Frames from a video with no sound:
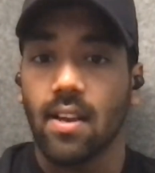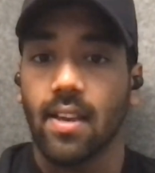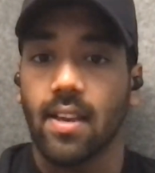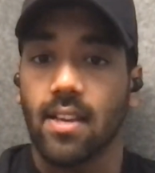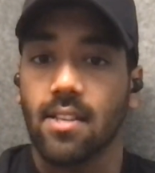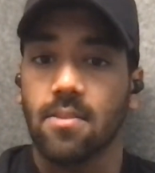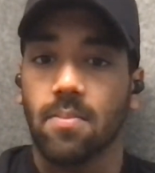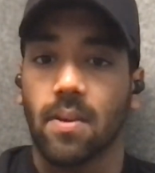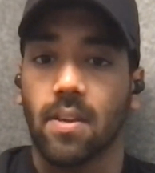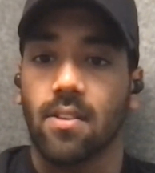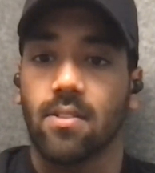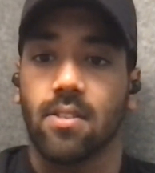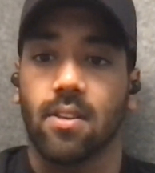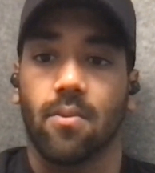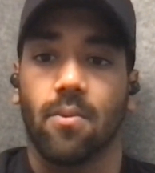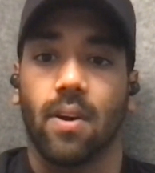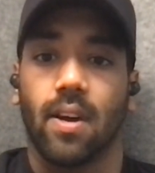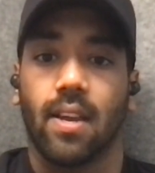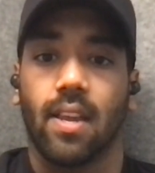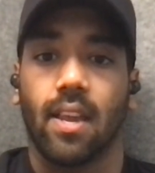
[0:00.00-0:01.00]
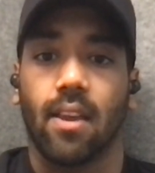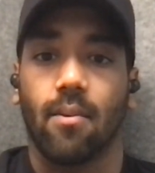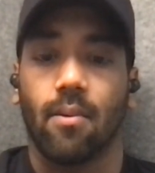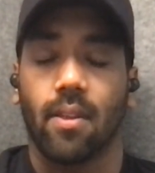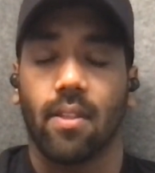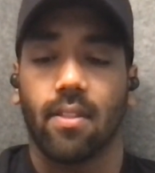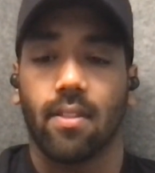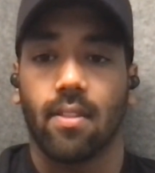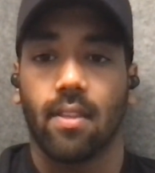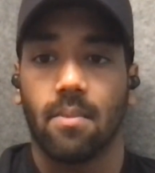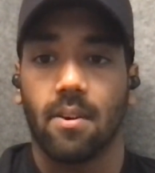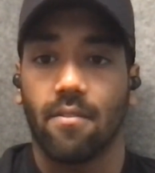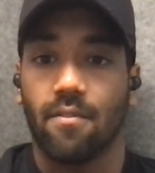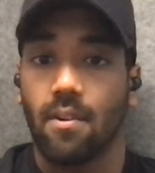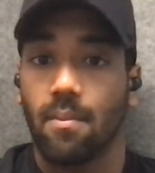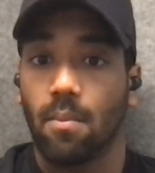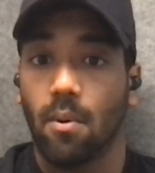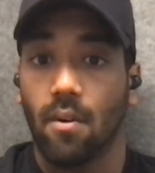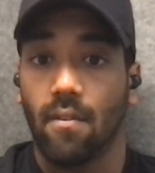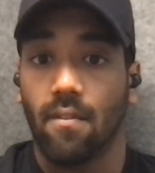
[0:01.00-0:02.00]
I guess, because you're working with
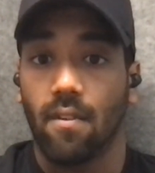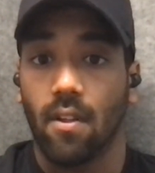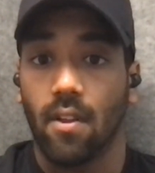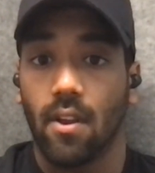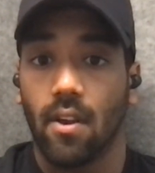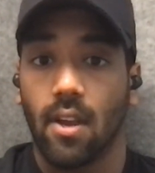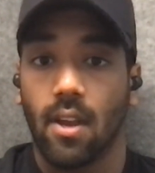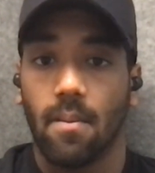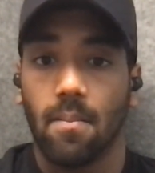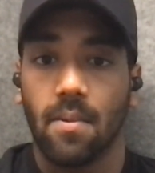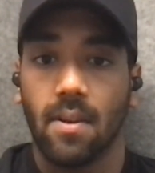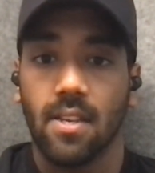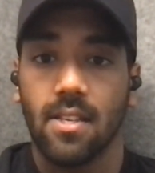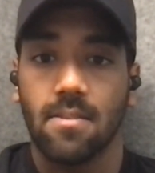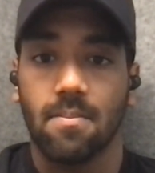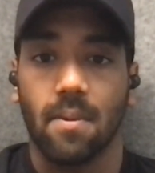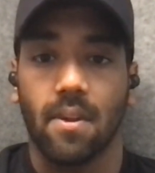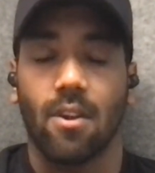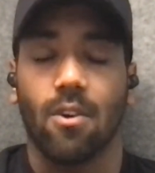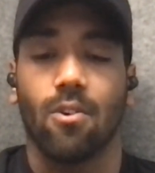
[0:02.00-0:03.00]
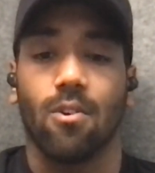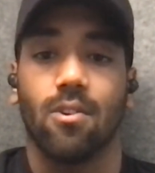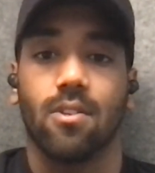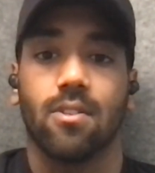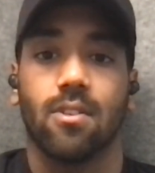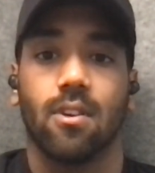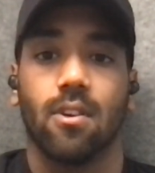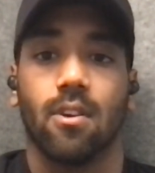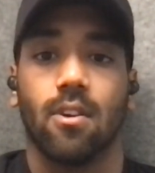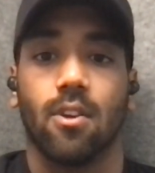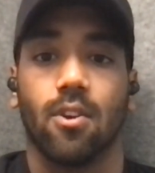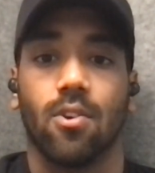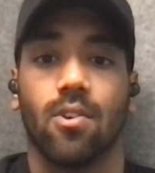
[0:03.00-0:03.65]
different portfolio companies, but you also